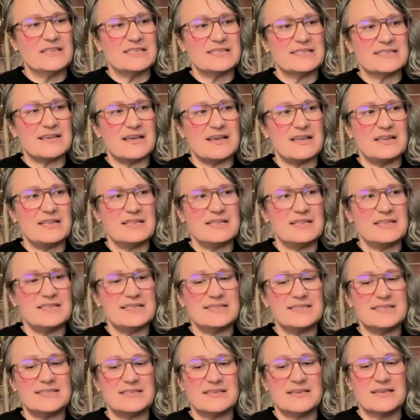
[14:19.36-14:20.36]
design
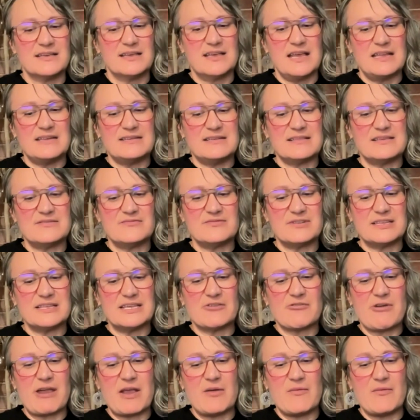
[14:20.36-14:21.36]
is another really
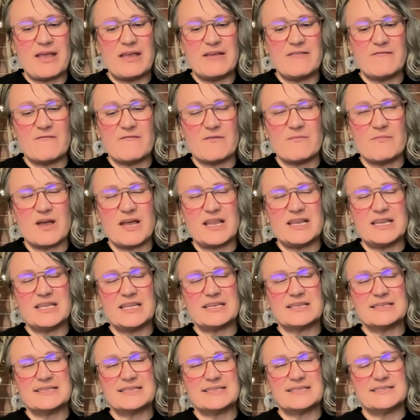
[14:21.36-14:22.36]
great way of
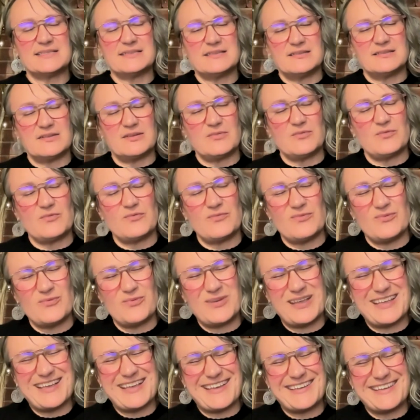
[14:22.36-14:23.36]
reminding us,
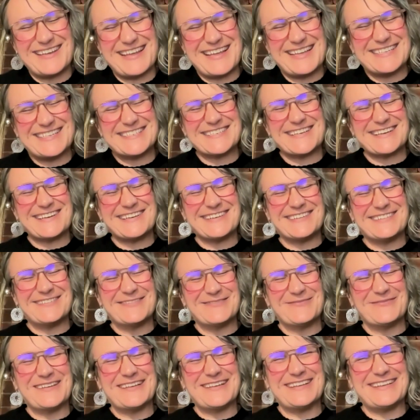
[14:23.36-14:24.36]
we are nature.
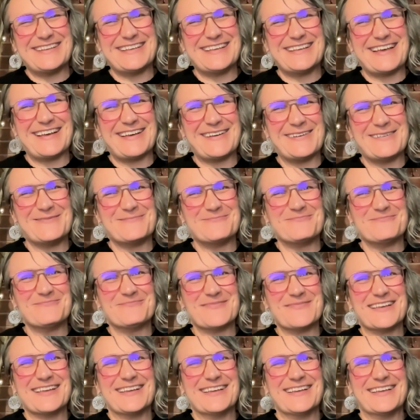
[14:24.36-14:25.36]
We're
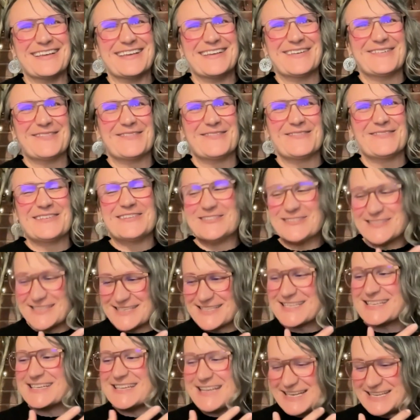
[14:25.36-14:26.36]
not
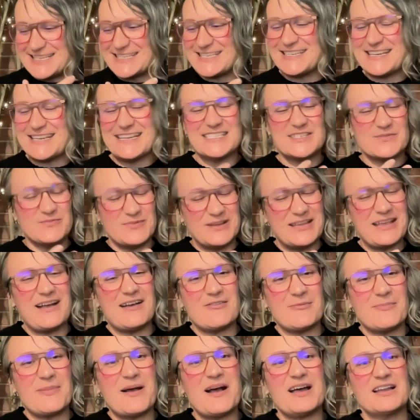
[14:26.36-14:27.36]
just connected to nature, we
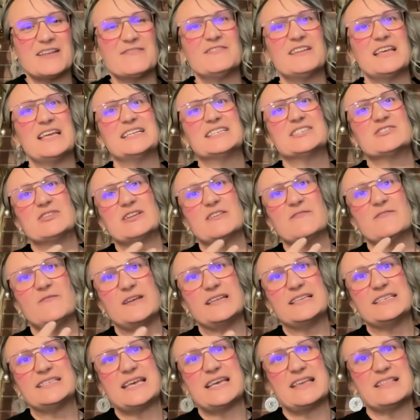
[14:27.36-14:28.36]
are a part of nature. And if
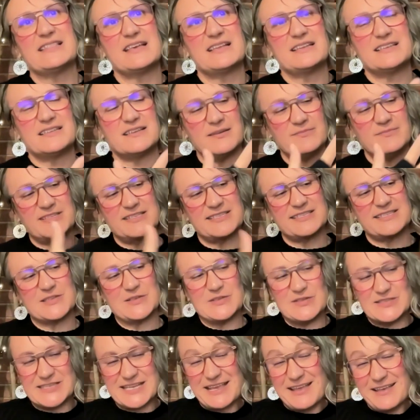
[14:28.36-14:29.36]
we take that time to
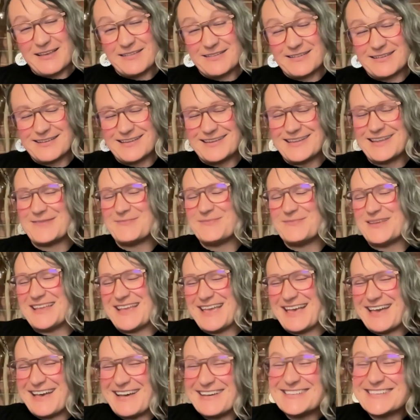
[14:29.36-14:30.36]
slow down and
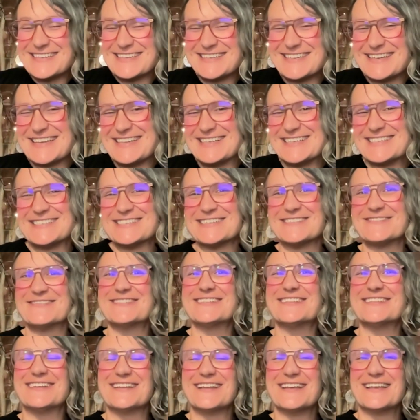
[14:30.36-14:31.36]
be out in nature
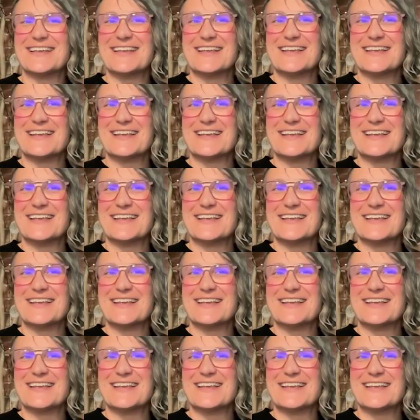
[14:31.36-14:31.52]
and